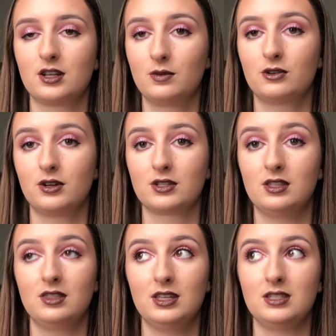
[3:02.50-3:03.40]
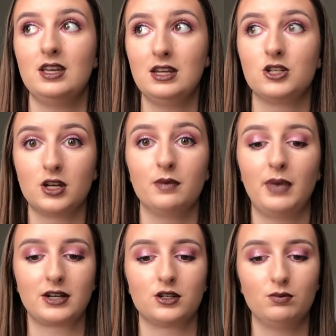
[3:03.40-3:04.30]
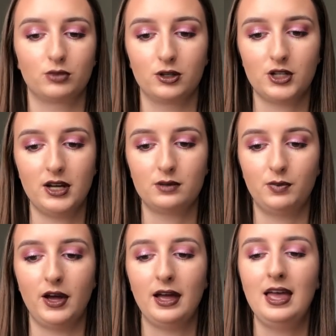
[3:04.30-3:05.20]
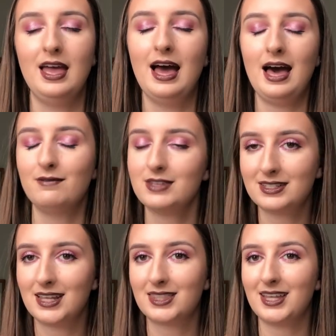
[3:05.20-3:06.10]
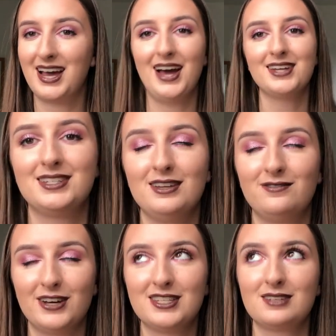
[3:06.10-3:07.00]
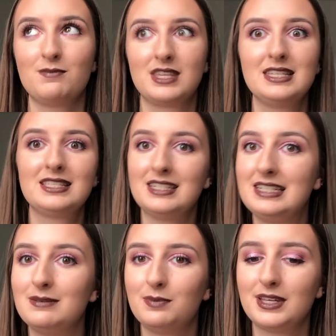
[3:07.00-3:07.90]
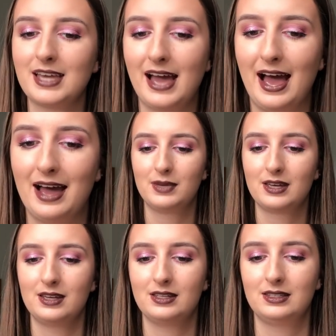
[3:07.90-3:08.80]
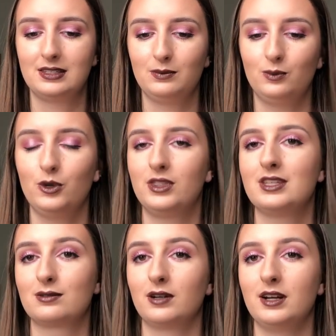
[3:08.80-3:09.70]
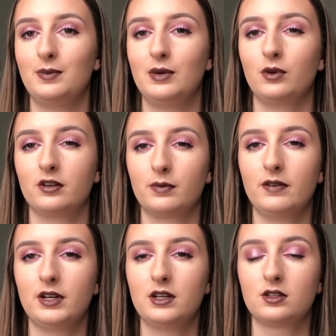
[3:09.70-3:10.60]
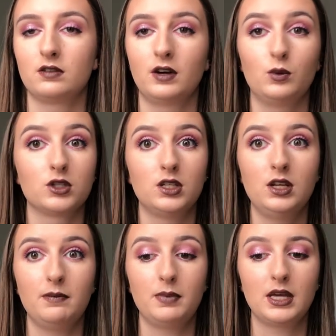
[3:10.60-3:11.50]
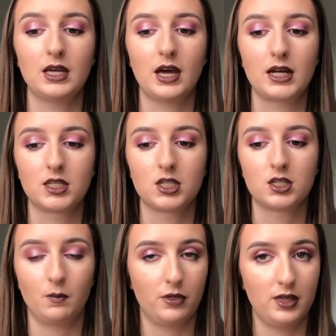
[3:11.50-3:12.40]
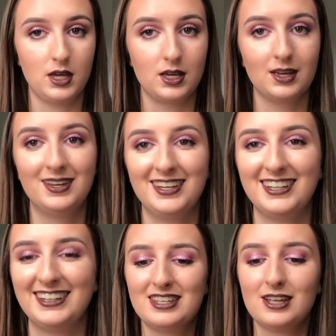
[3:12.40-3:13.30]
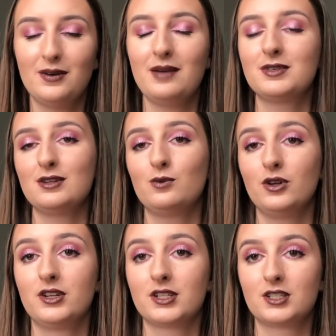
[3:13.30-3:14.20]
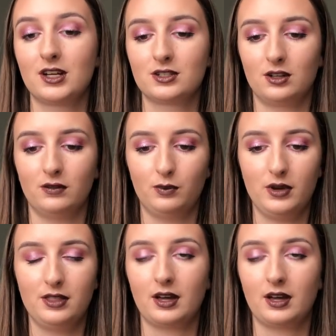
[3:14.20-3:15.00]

come across that this is her passion project, but having said that, I did find some things to nitpick at, because would this really be one of my videos if I wasn't nitpicking at something? So episode one starts off with a